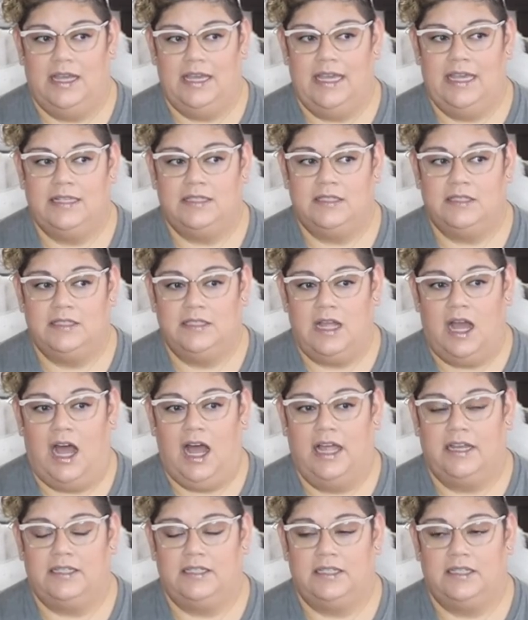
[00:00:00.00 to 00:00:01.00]
is
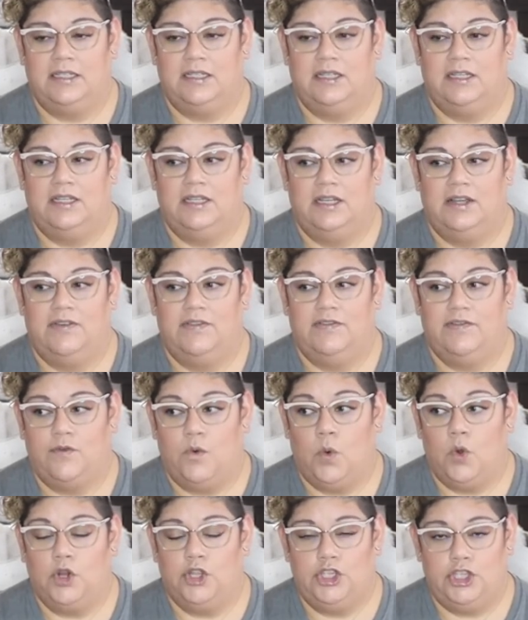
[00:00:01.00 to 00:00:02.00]
not
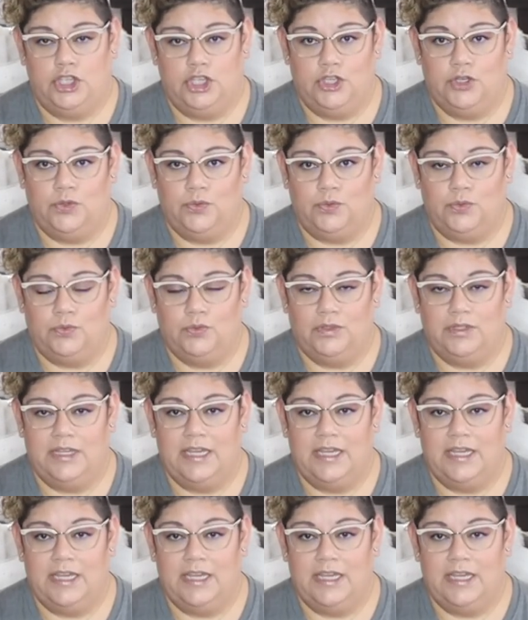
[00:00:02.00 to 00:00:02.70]
for you.